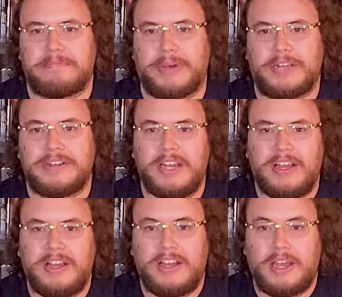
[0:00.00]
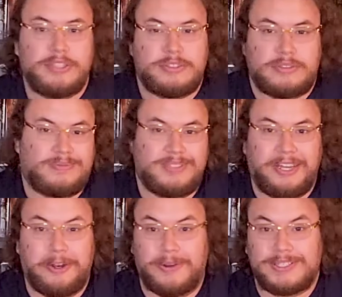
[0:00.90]
but it's,
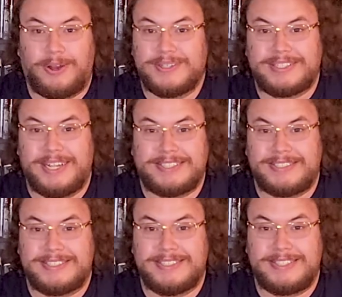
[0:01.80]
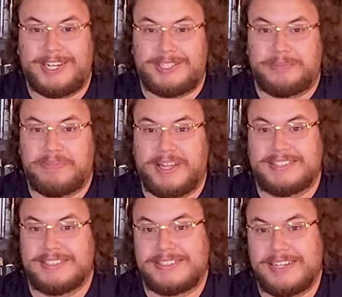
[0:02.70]
you know, it's always nice to see Donald
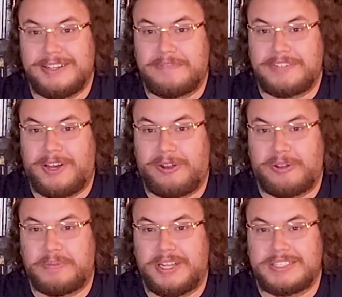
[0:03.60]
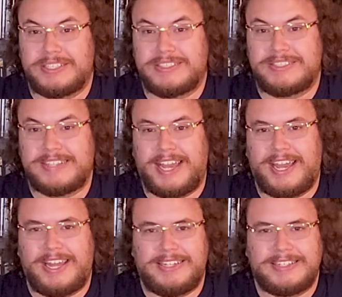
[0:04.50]
Pleasance. I love Donald Pleasance,
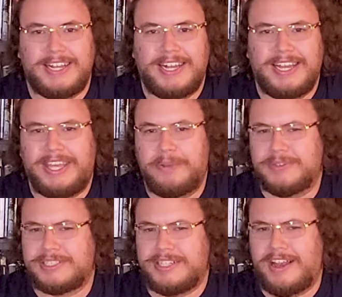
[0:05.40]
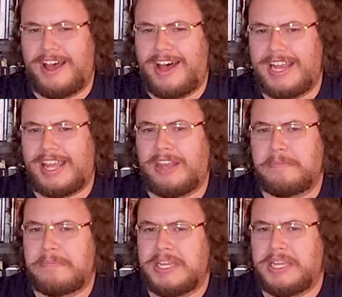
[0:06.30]
and He was not
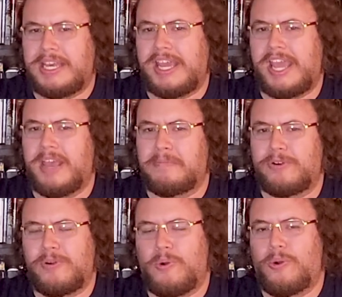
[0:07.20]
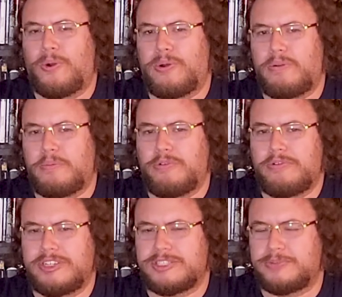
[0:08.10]
in many Hammer horror
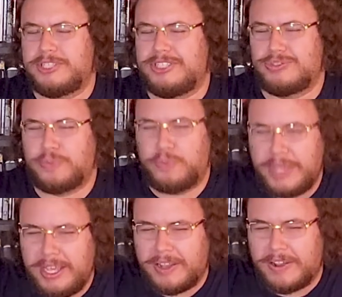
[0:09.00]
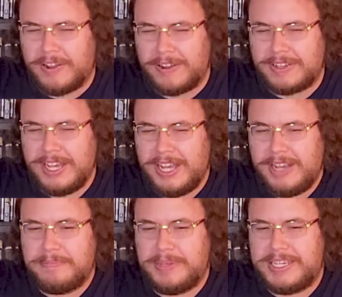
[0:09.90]
movies, which is weird,
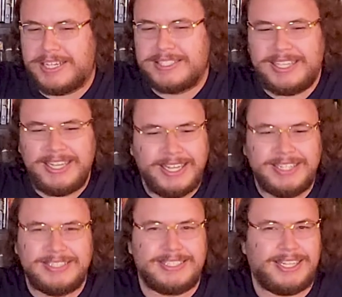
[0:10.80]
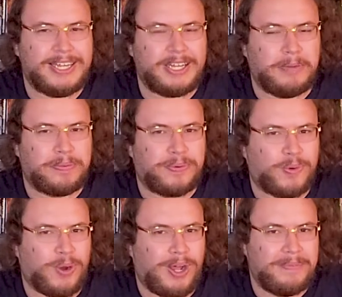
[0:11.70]
because he is, like, a
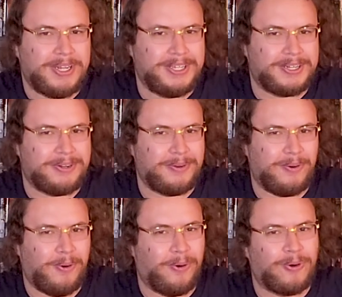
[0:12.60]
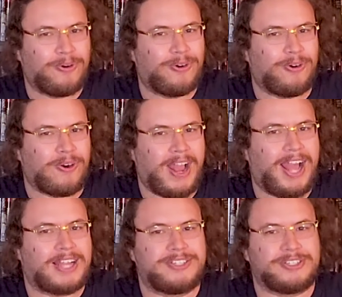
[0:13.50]
prominent horror
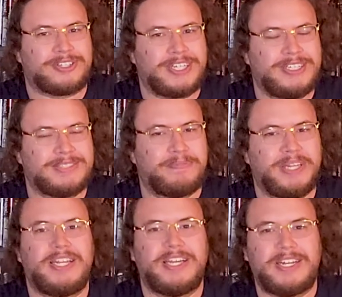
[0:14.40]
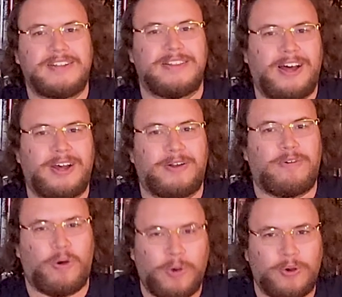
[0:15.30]
actor. He's been in a lot of
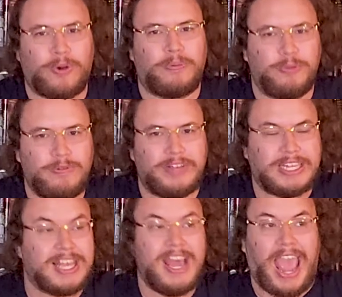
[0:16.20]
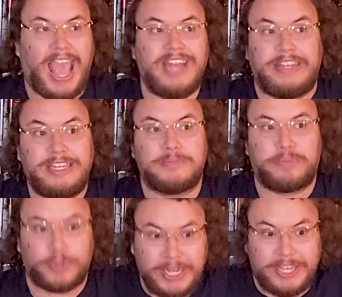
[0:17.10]
horror movies, and he's
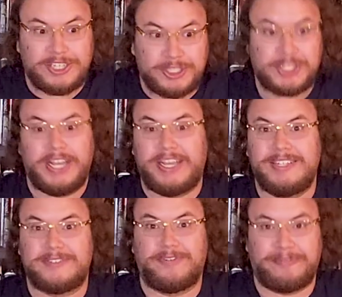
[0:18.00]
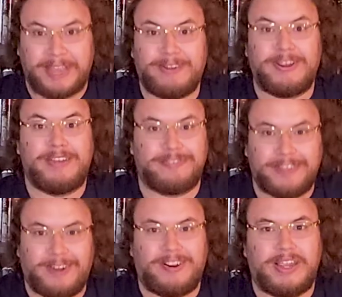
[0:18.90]
British. He's very,
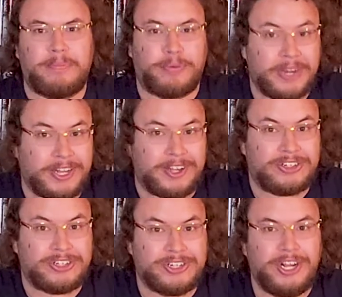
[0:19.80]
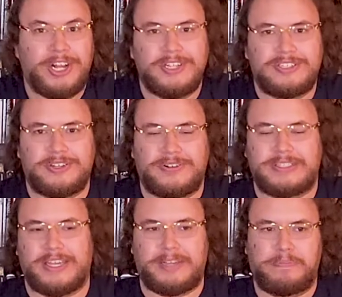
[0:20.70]
very British, so
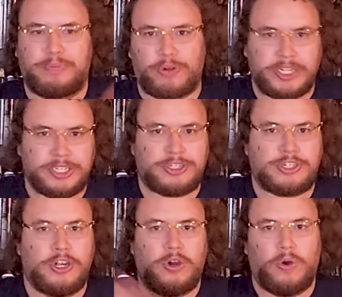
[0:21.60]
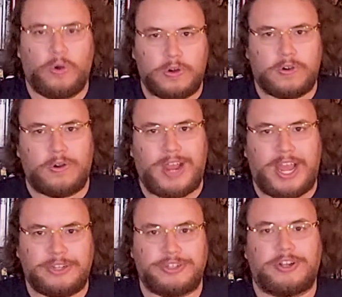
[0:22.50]
it's, like, British horror
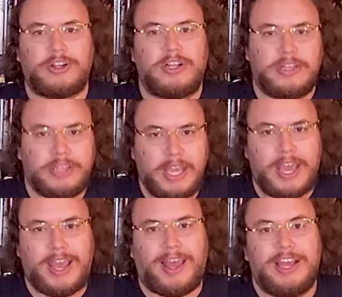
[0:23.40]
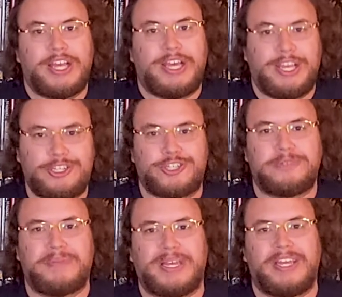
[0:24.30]
actor. Yeah, he
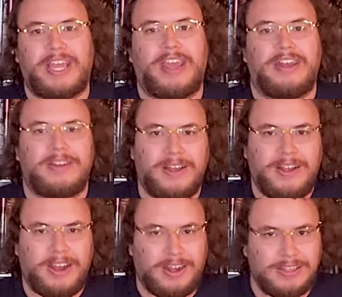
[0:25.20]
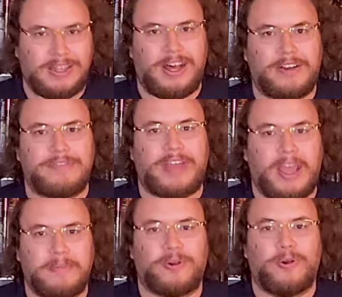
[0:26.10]
should be in a lot of
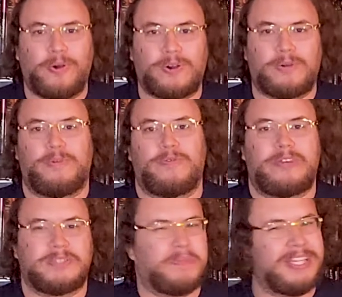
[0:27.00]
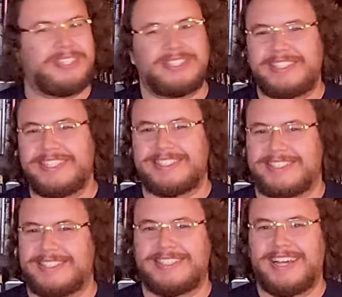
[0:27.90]
Hammer horror movies, but he just
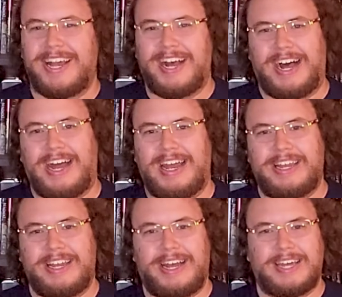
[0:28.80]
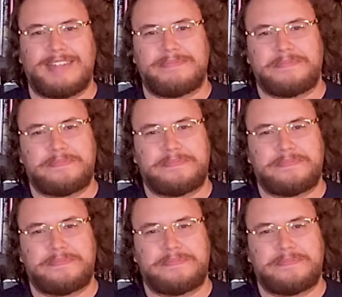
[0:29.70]
isn't. I